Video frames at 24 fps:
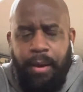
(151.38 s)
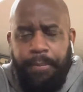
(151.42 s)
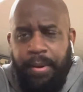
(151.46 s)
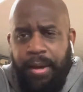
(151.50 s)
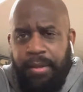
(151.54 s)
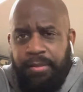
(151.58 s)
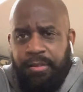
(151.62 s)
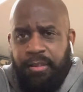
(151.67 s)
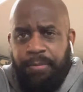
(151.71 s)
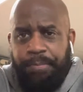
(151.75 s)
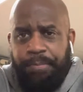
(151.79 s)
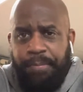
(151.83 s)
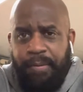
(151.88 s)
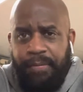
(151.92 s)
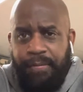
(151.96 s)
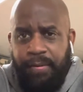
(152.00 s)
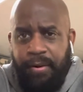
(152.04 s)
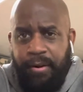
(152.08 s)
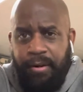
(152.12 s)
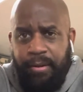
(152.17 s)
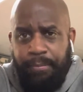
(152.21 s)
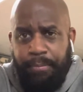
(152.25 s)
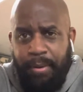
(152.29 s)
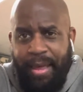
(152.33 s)
just
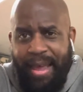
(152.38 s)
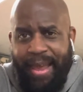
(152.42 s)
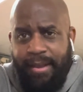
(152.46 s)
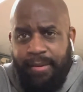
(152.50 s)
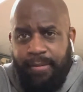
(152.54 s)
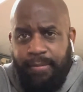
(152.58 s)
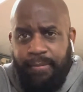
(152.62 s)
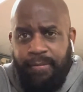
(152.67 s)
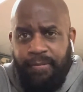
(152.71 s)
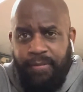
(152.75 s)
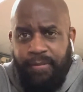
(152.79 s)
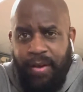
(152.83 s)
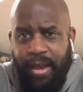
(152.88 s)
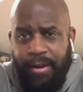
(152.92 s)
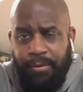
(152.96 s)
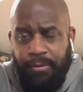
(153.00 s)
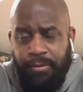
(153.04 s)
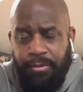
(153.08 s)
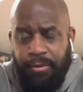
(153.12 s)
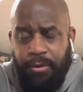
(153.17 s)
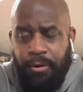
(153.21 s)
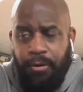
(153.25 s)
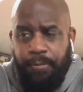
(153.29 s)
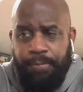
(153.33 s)
prefer the black vinyl
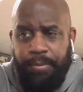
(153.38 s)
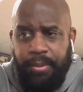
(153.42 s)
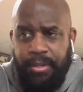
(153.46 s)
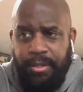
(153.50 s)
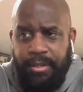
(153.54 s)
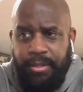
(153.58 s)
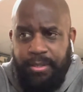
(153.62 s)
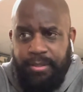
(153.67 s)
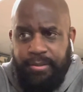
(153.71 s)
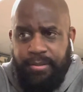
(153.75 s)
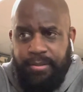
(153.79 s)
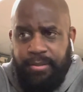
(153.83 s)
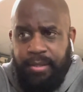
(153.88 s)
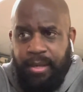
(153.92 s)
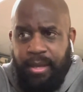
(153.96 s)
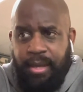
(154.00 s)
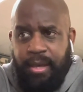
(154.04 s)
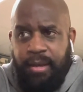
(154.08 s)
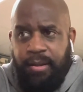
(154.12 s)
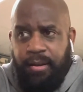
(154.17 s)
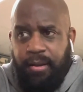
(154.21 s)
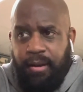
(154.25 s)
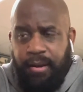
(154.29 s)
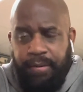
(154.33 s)
though, because
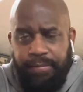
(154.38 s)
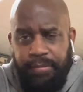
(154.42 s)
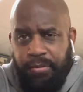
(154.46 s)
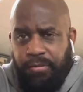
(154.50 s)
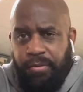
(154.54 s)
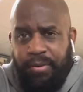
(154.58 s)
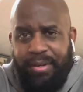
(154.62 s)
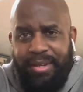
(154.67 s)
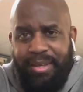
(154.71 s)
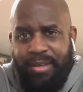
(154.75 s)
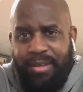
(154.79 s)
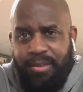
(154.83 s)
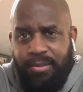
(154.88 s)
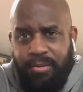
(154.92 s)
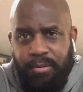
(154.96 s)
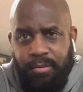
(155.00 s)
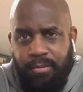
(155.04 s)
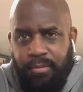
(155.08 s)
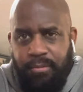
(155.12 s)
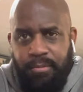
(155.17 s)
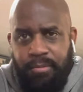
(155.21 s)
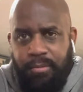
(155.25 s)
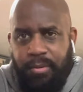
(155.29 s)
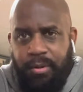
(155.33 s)
of the
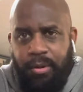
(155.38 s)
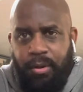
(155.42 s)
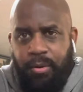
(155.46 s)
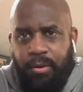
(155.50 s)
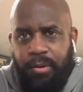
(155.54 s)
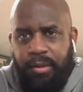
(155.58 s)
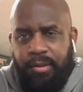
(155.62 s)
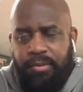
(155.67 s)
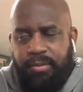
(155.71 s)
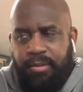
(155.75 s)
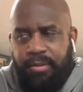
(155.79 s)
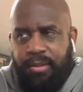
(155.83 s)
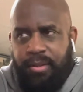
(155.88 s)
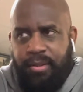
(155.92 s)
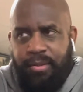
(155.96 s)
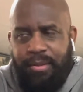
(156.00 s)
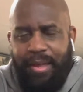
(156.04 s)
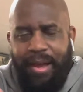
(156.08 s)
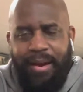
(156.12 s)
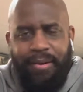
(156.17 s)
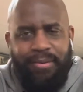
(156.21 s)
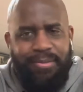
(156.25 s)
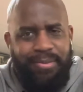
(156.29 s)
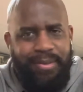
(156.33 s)
tradition. You know, it's
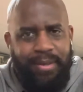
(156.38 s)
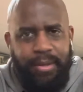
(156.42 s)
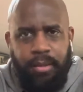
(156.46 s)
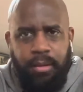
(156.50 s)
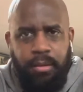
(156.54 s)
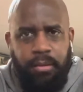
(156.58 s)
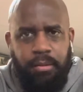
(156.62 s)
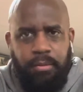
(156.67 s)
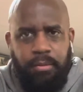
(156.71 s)
nostalgic.